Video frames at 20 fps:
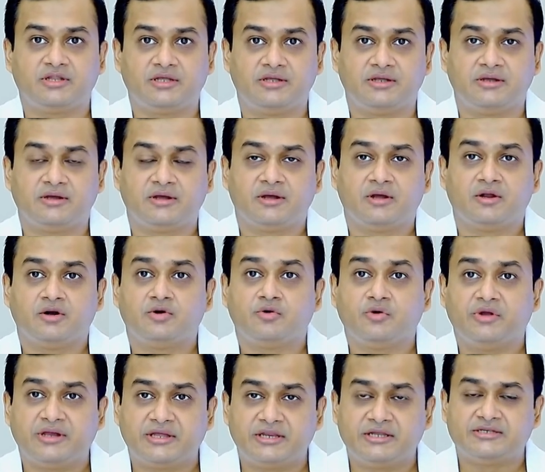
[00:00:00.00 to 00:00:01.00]
to
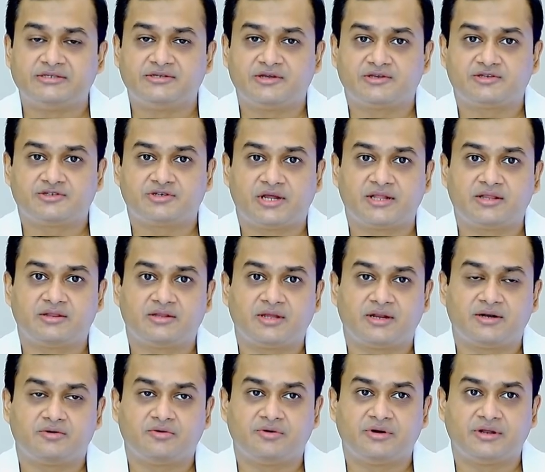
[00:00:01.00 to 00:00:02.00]
increase their strength
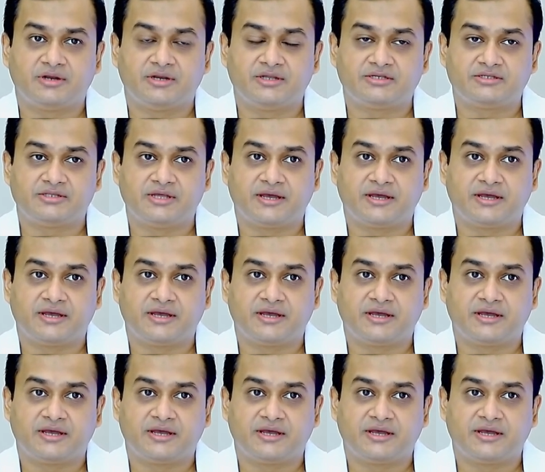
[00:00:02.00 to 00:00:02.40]
and to increase